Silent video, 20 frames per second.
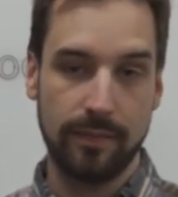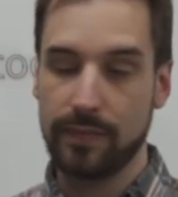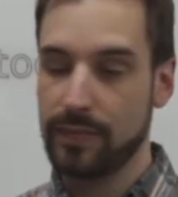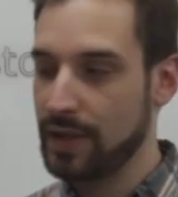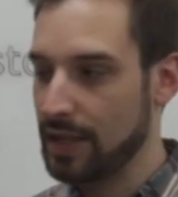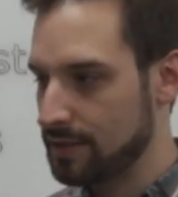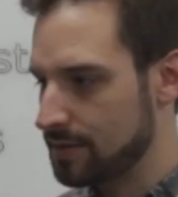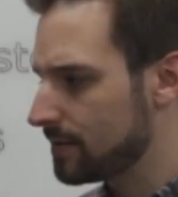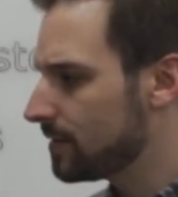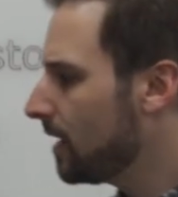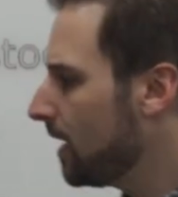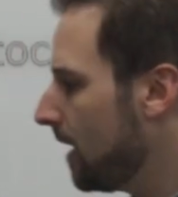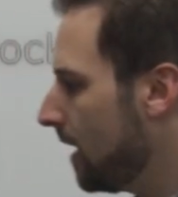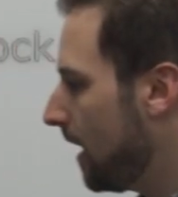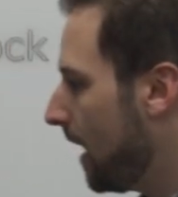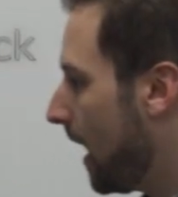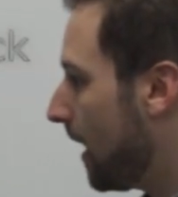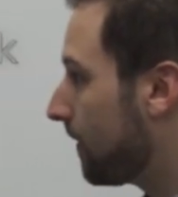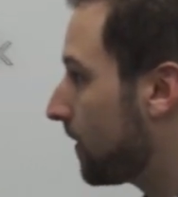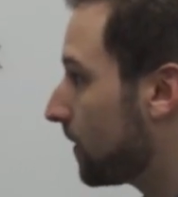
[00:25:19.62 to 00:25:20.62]
That's
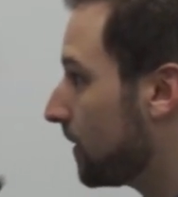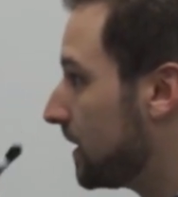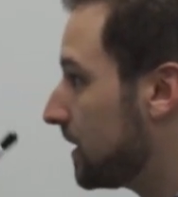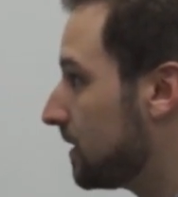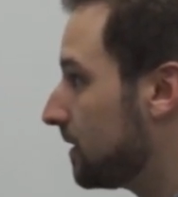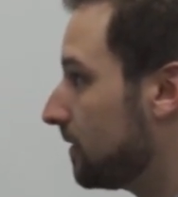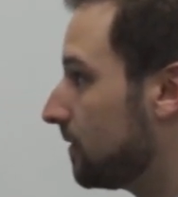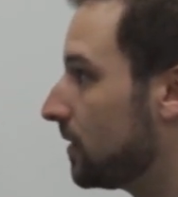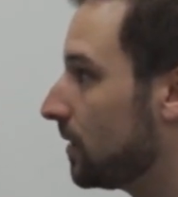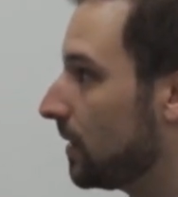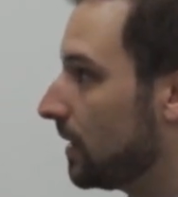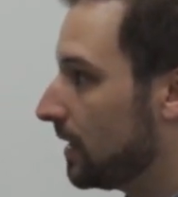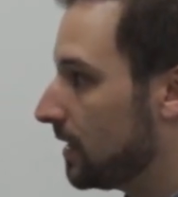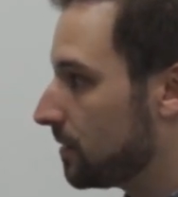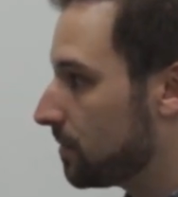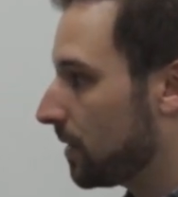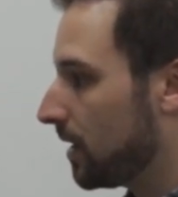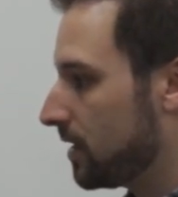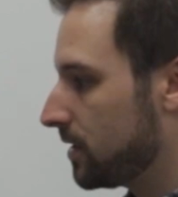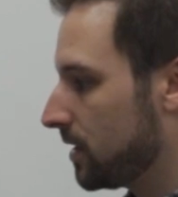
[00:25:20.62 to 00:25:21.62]
half the reason of doing this
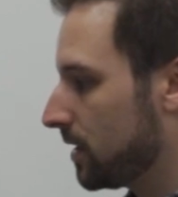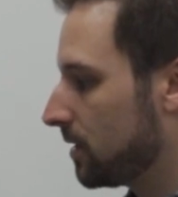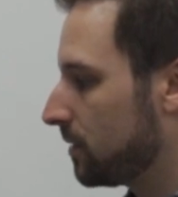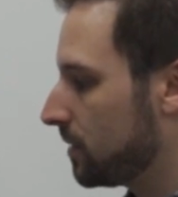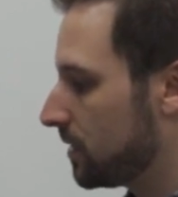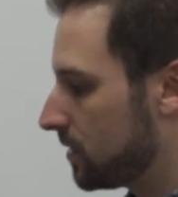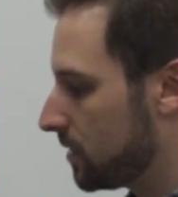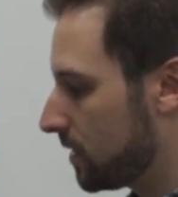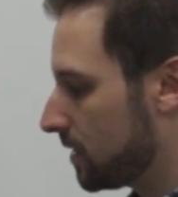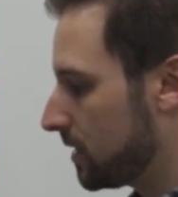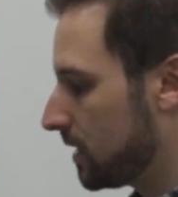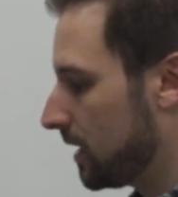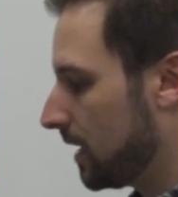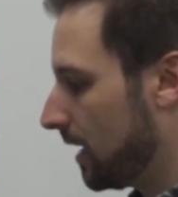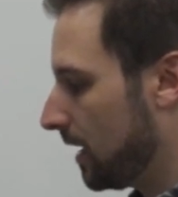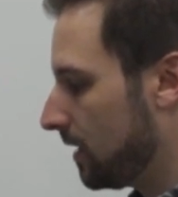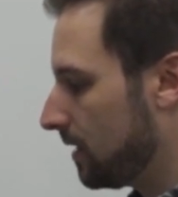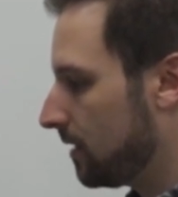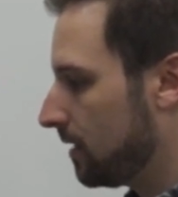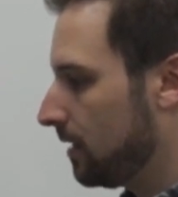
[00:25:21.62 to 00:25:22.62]
project, was just to
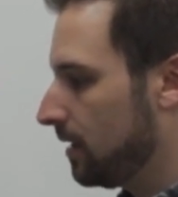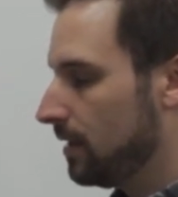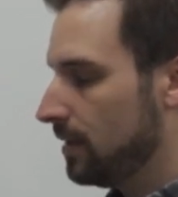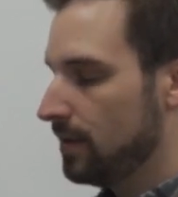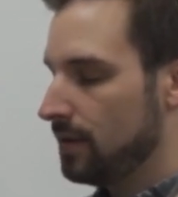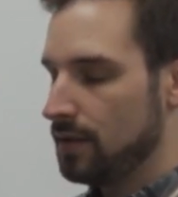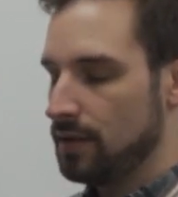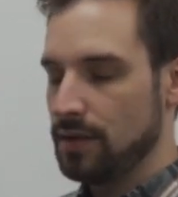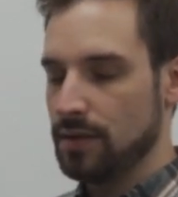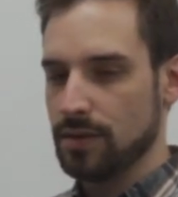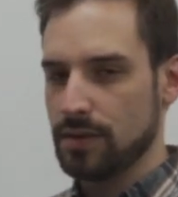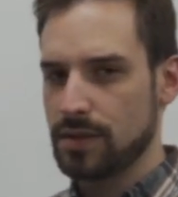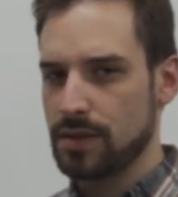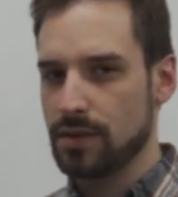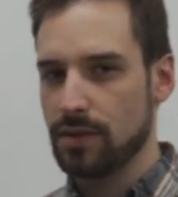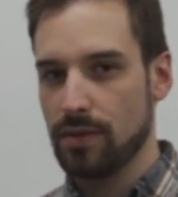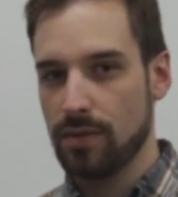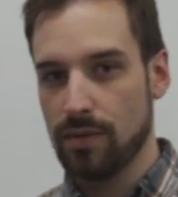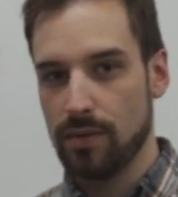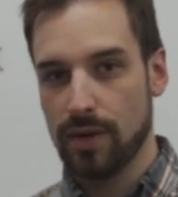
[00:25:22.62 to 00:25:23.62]
get used
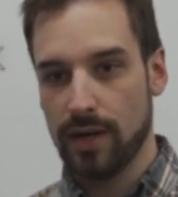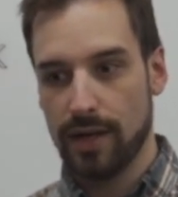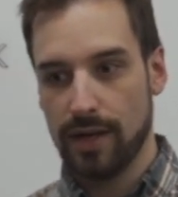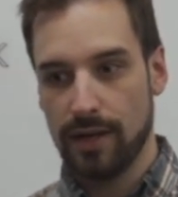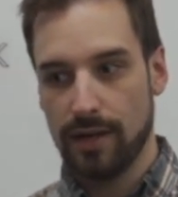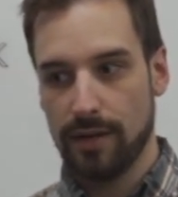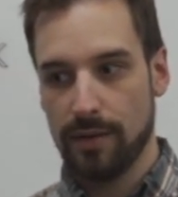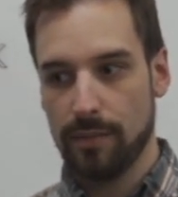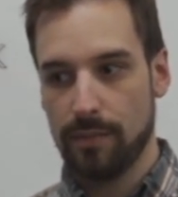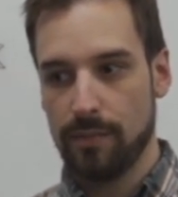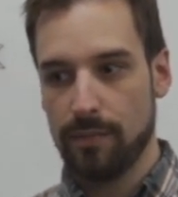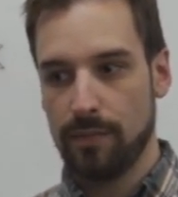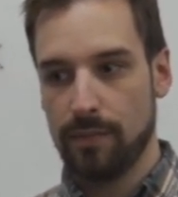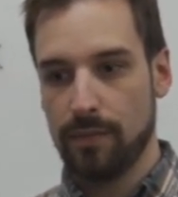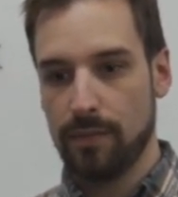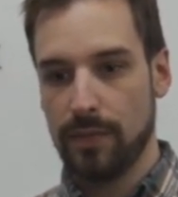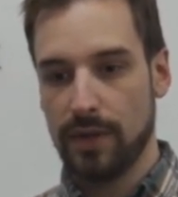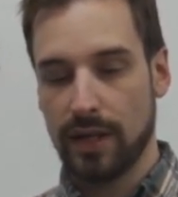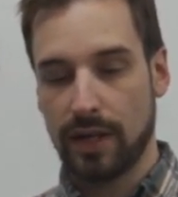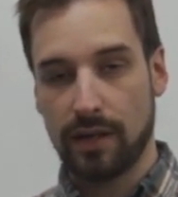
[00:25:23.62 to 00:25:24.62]
to
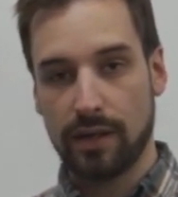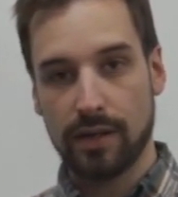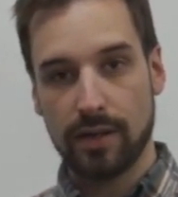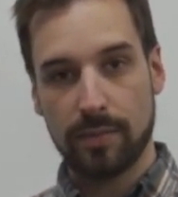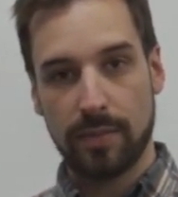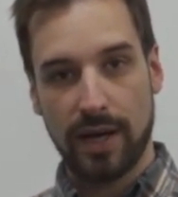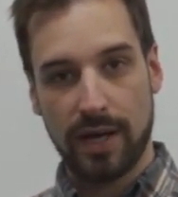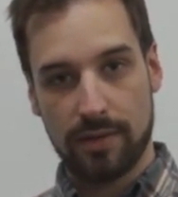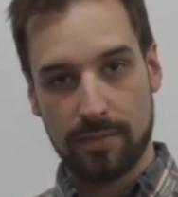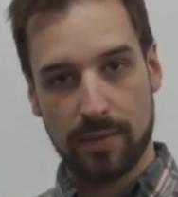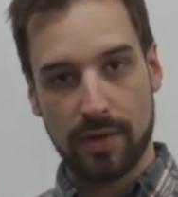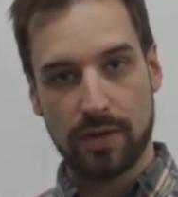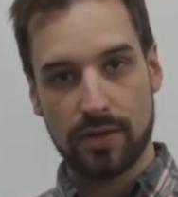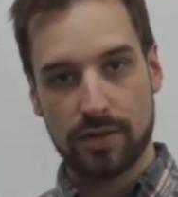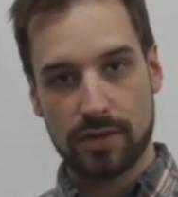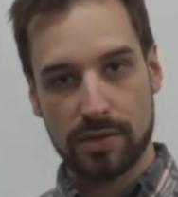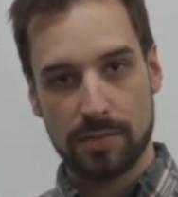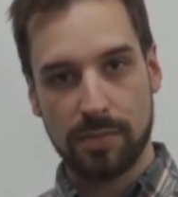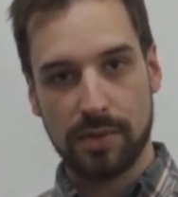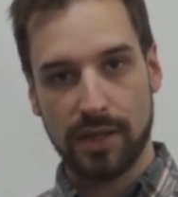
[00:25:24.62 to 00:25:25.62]
the ClearPath
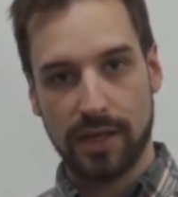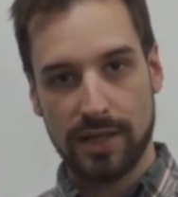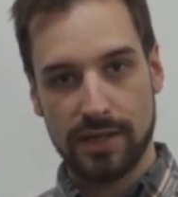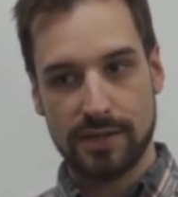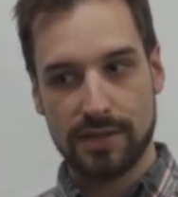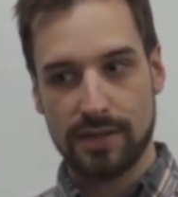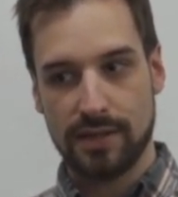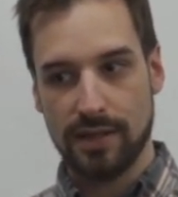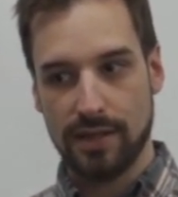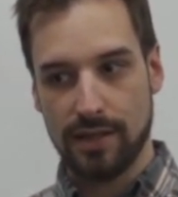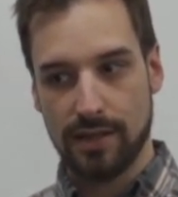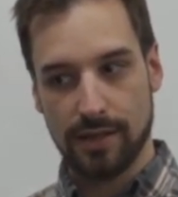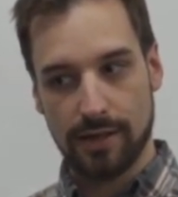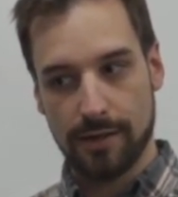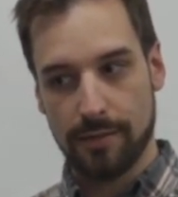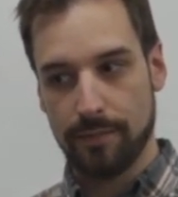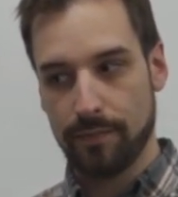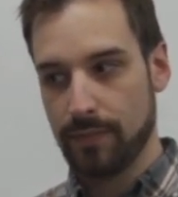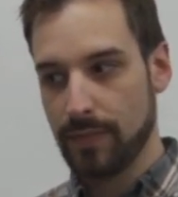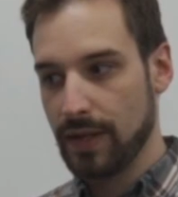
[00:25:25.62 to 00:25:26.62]
motors plus
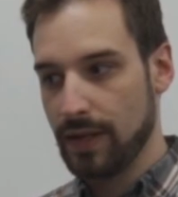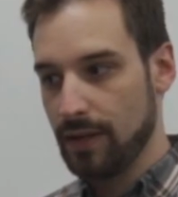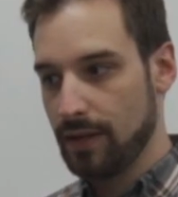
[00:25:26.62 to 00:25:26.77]
the